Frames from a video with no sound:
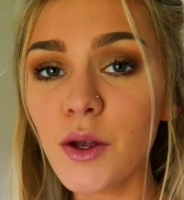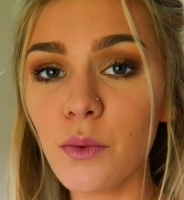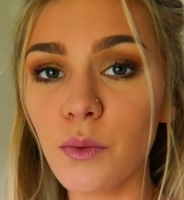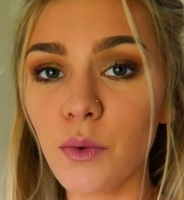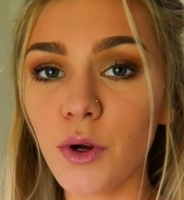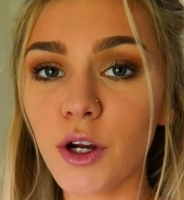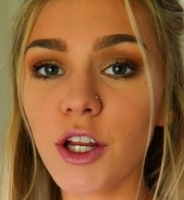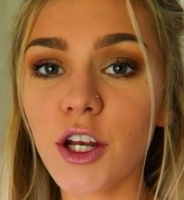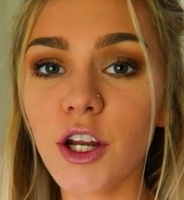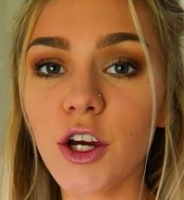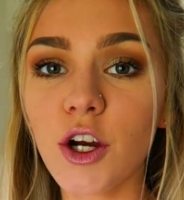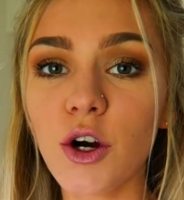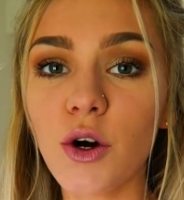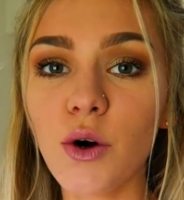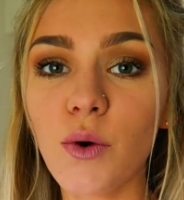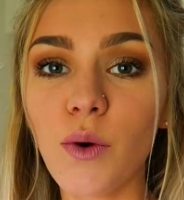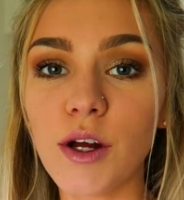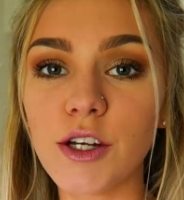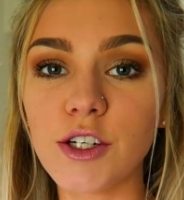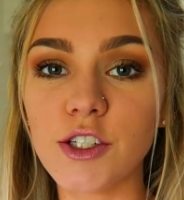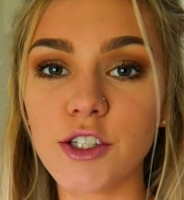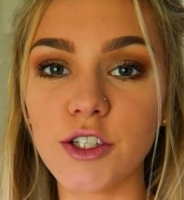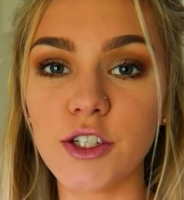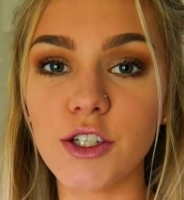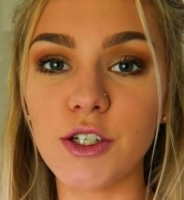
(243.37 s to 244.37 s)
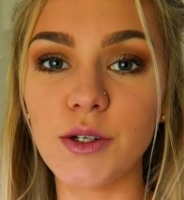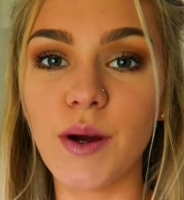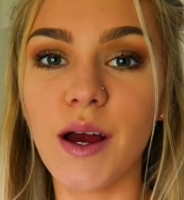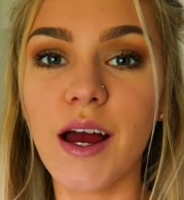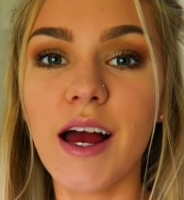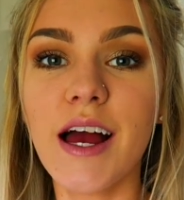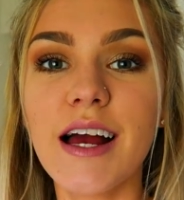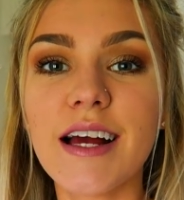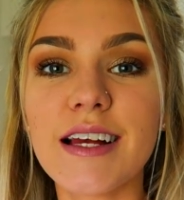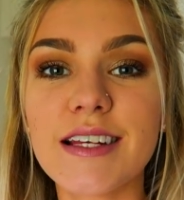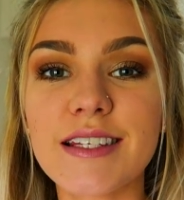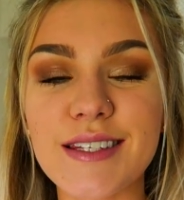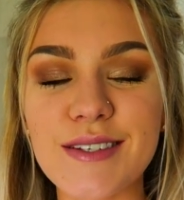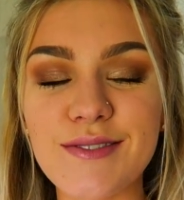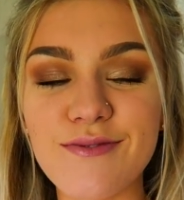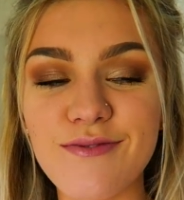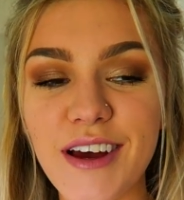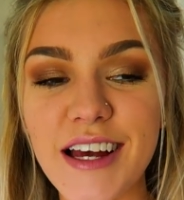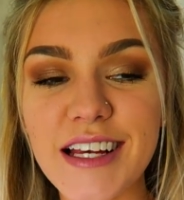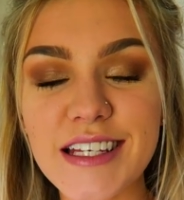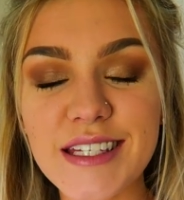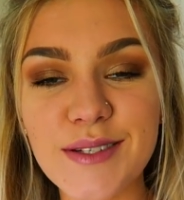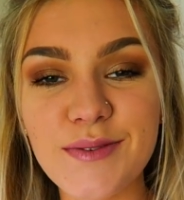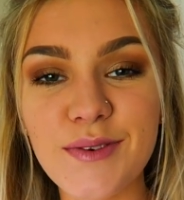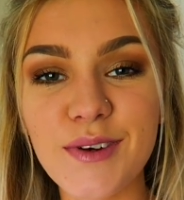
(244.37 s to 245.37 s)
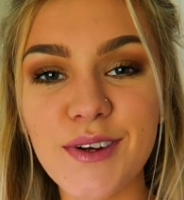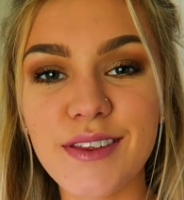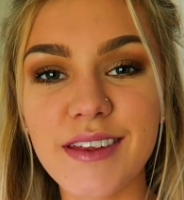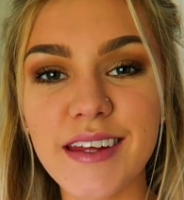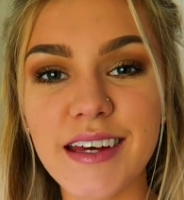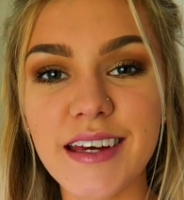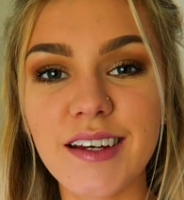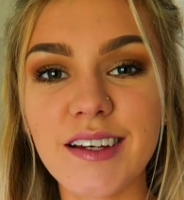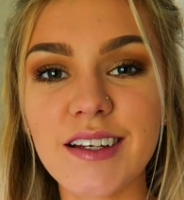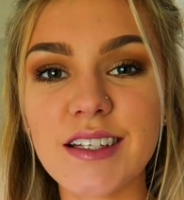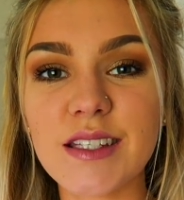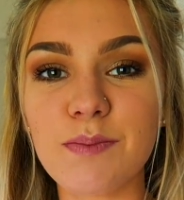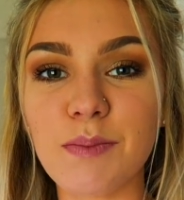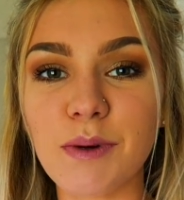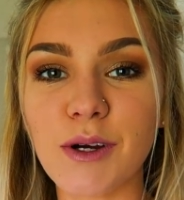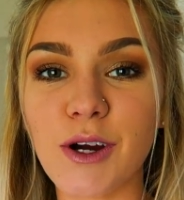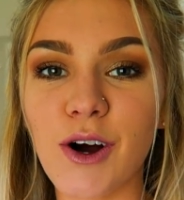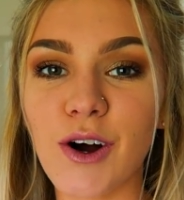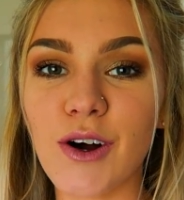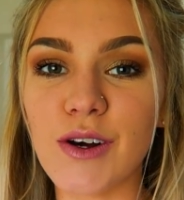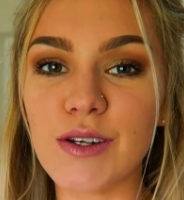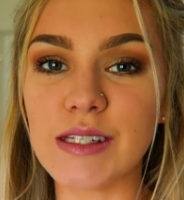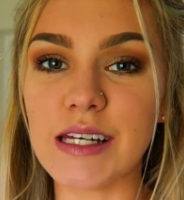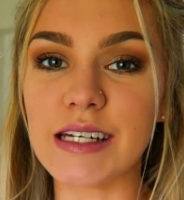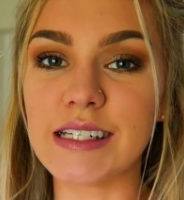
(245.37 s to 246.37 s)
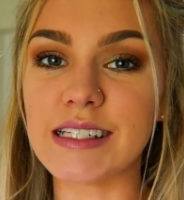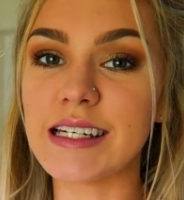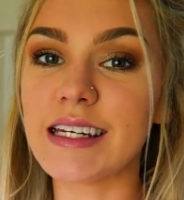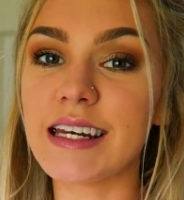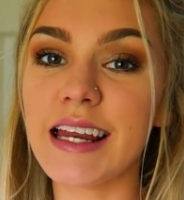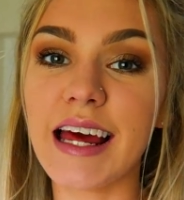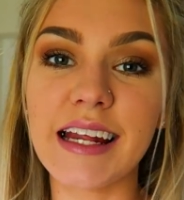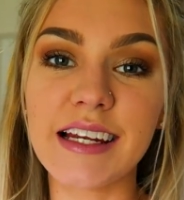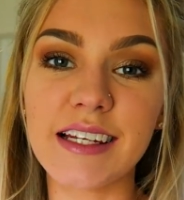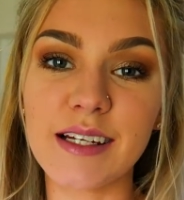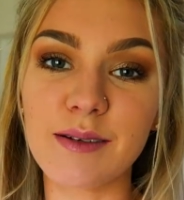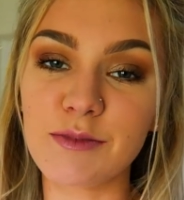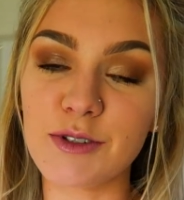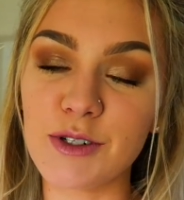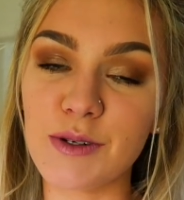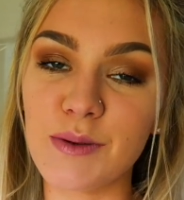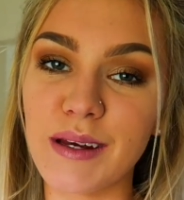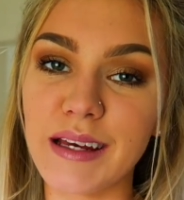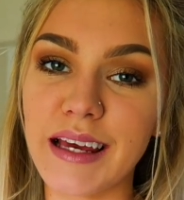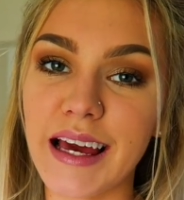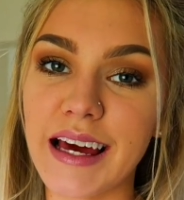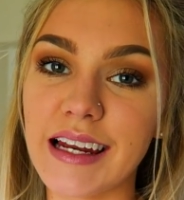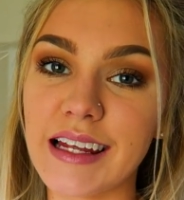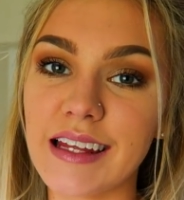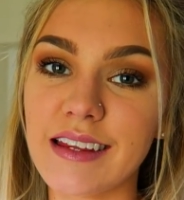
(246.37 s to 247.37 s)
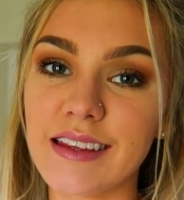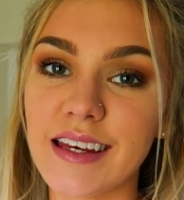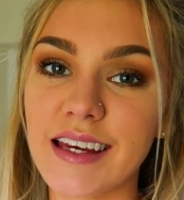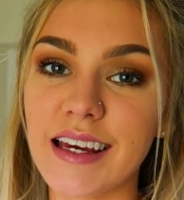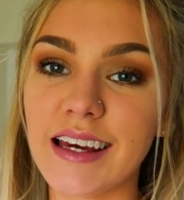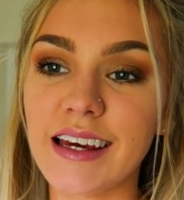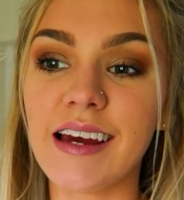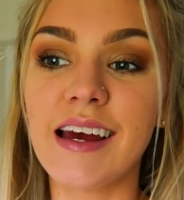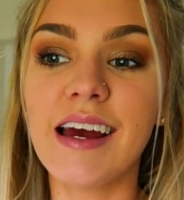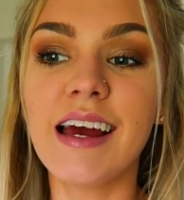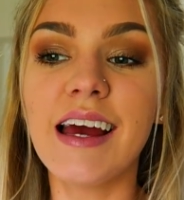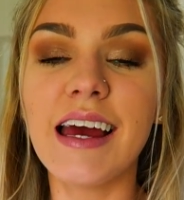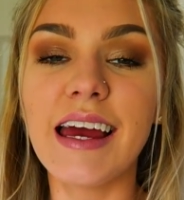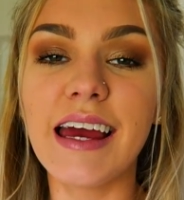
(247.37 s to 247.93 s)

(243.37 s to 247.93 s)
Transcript: we're gonna go and do some festival things because I didn't end up doing anything